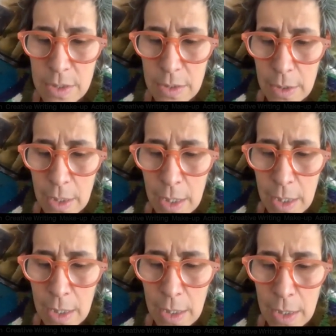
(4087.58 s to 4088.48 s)

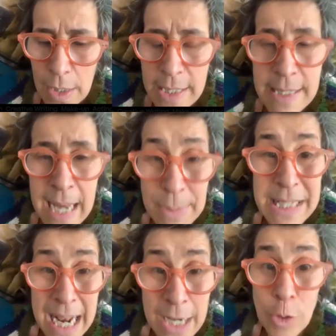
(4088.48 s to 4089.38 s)
name is
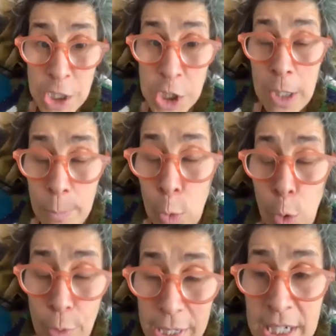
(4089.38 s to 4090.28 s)
Andras
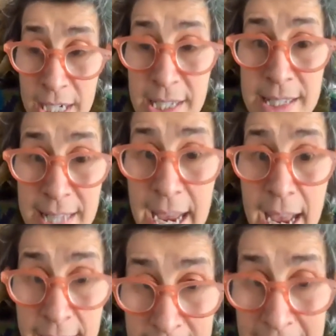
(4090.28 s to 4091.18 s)
Hamori, and I say it
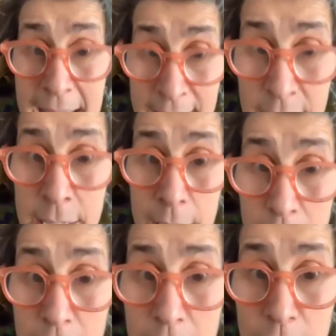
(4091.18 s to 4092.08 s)
again
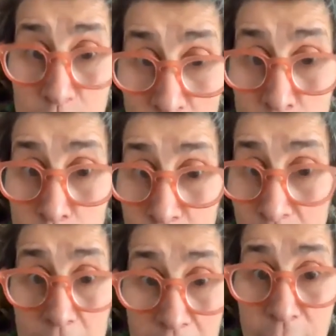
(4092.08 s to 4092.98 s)
so that
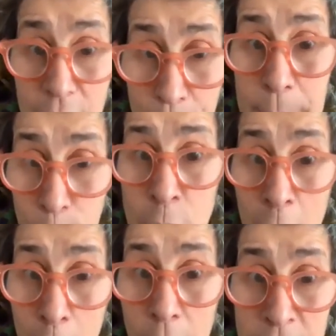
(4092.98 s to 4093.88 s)
people know,
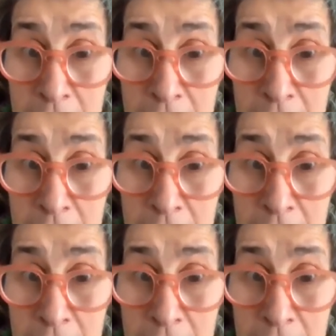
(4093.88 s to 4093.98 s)
I name